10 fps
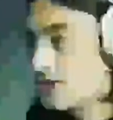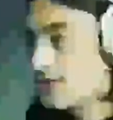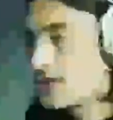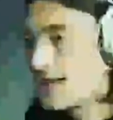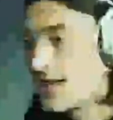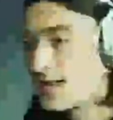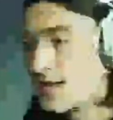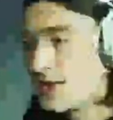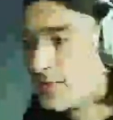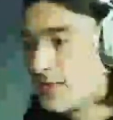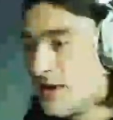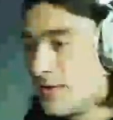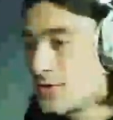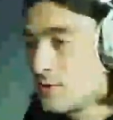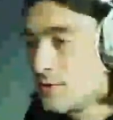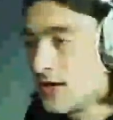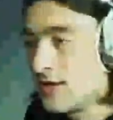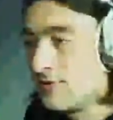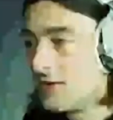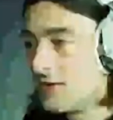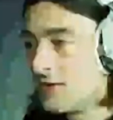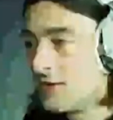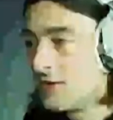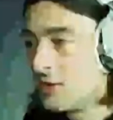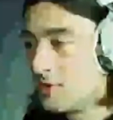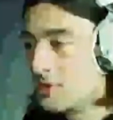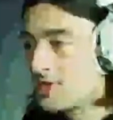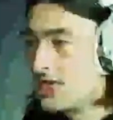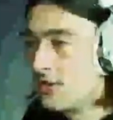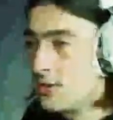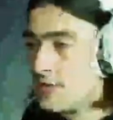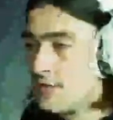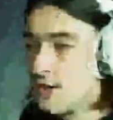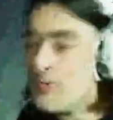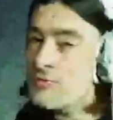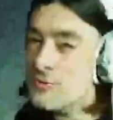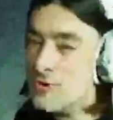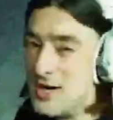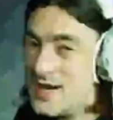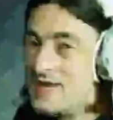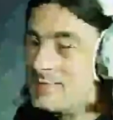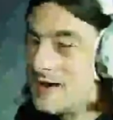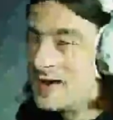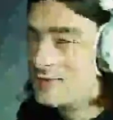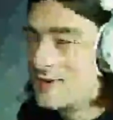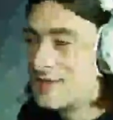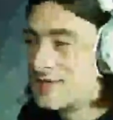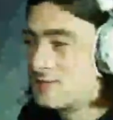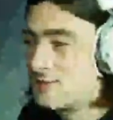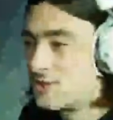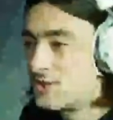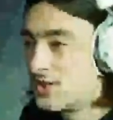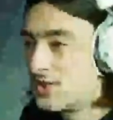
to sanitise him down to a bit iffy because they thought he might be really bad racist prejudice.